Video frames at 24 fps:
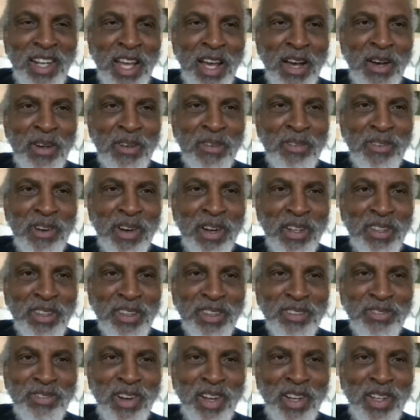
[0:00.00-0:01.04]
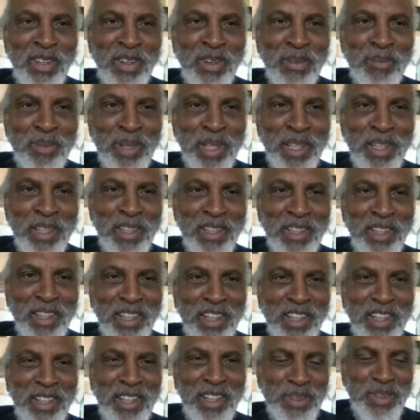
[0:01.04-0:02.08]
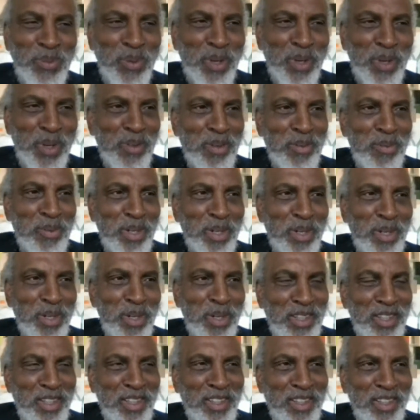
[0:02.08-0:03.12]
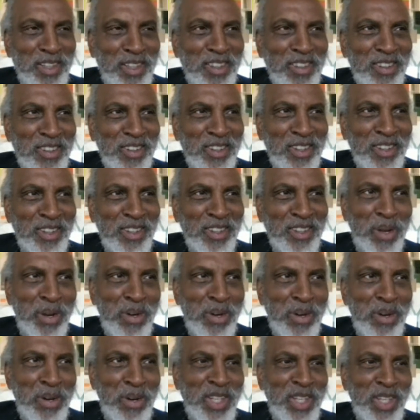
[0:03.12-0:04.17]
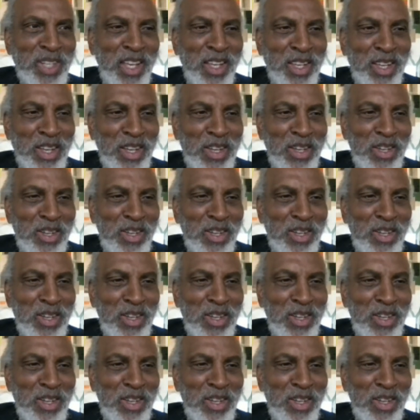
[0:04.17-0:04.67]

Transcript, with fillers: Now it falls it's falling on me. And there's one of them where a, a parent is saying,